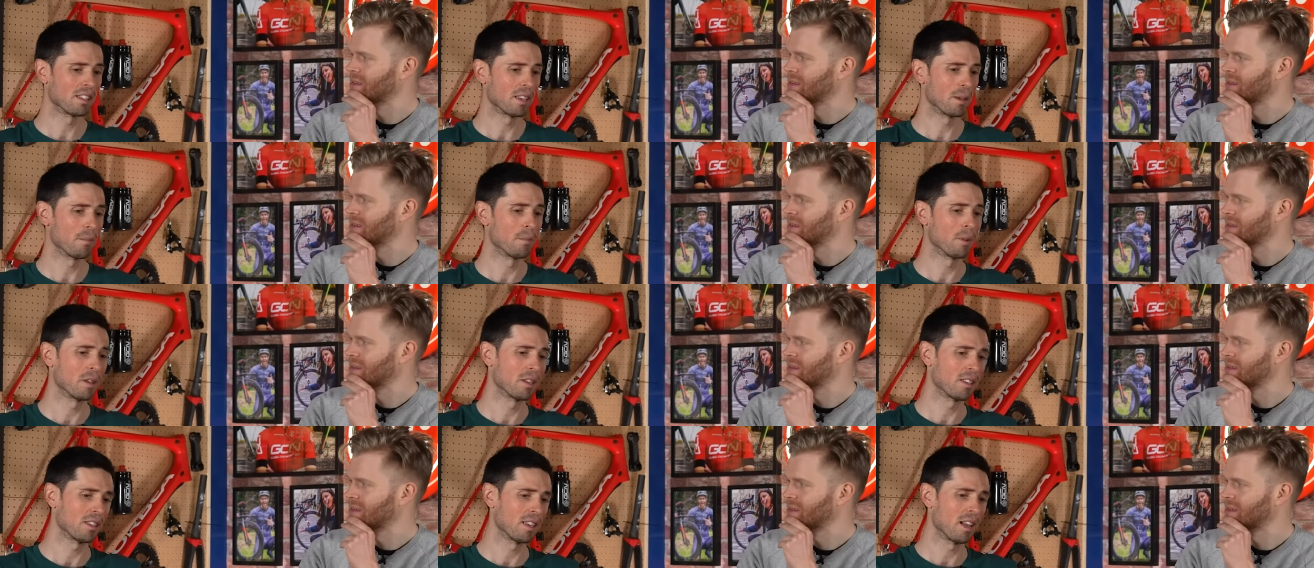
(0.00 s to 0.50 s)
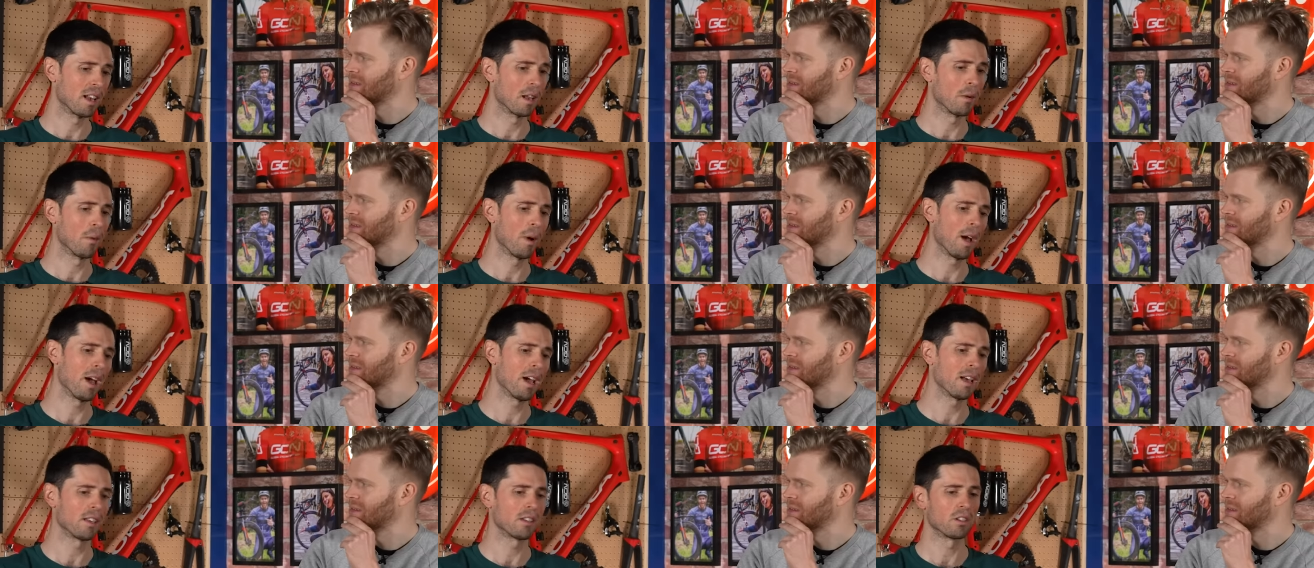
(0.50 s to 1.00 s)
Speaker 1: similar
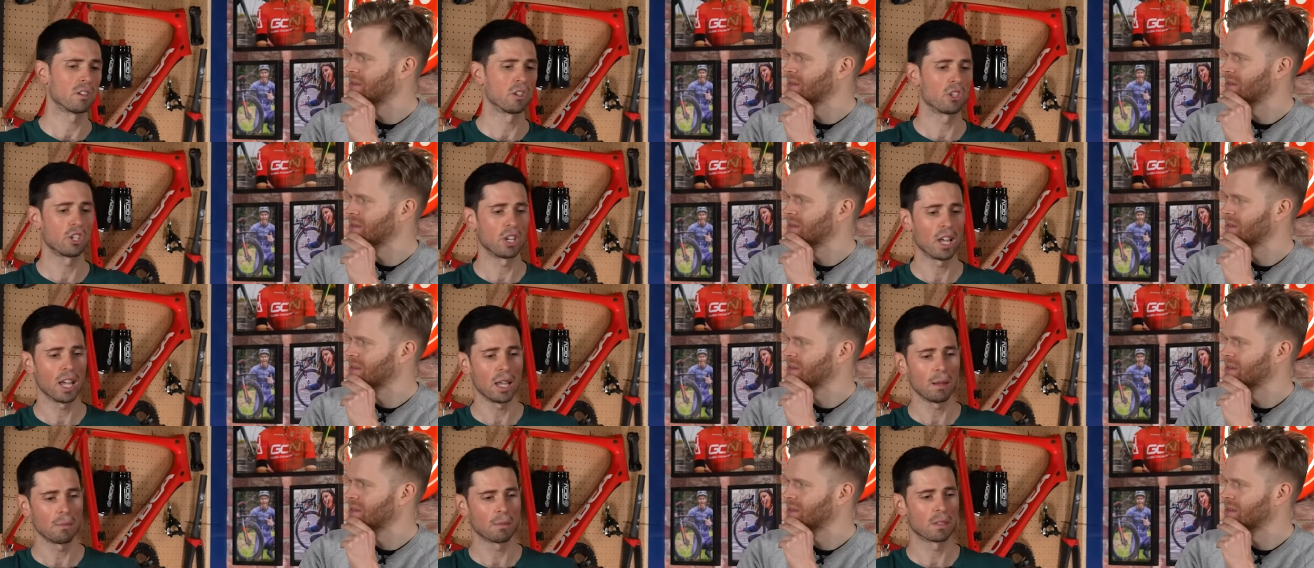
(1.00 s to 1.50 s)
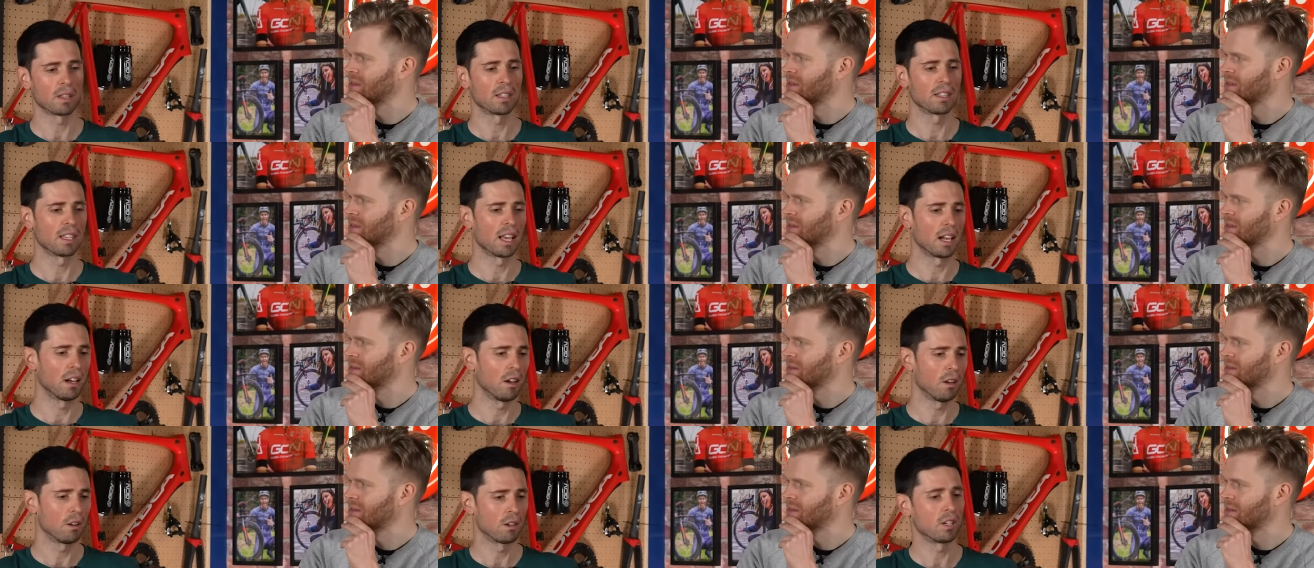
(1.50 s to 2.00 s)
silhouettes and shapes, the
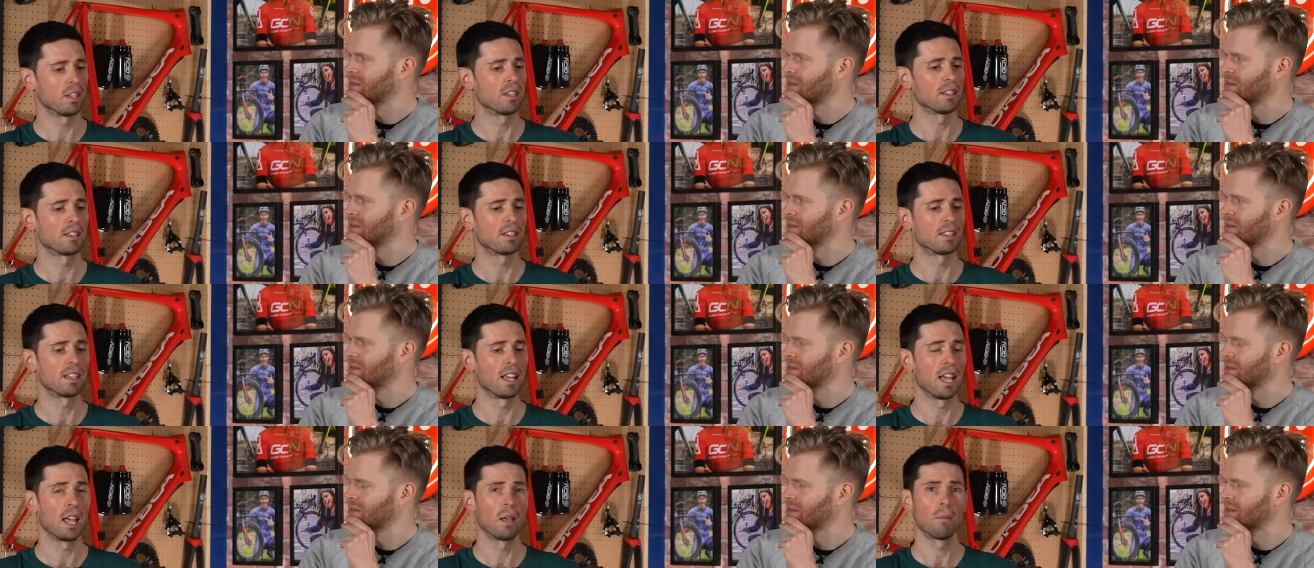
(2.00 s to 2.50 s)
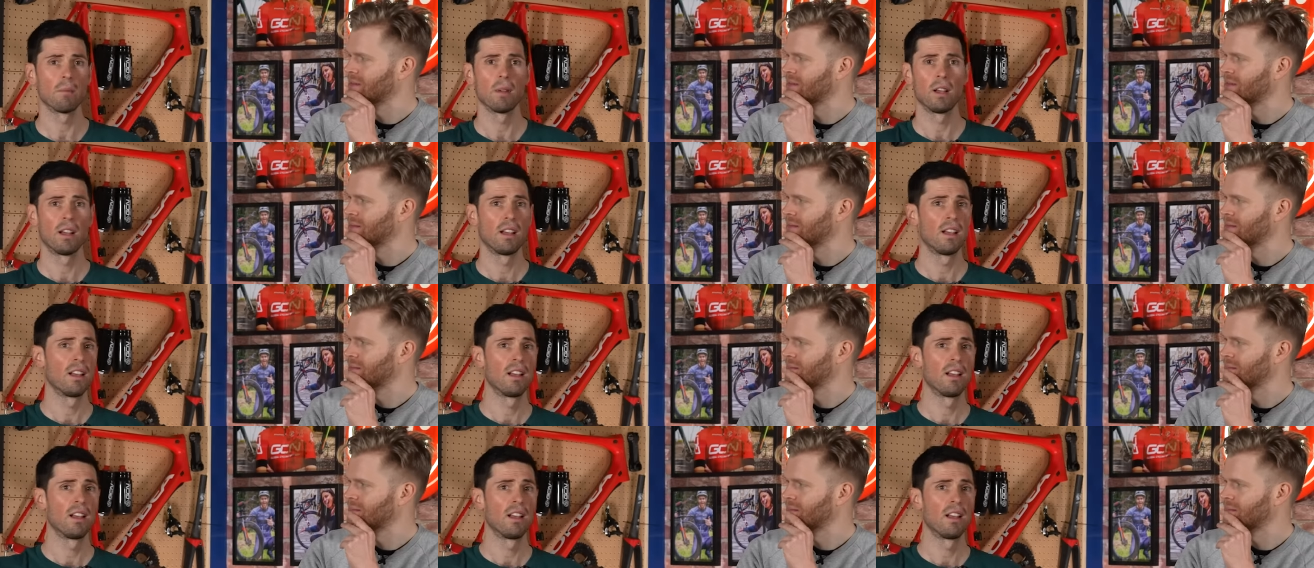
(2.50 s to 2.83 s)
technology's the same.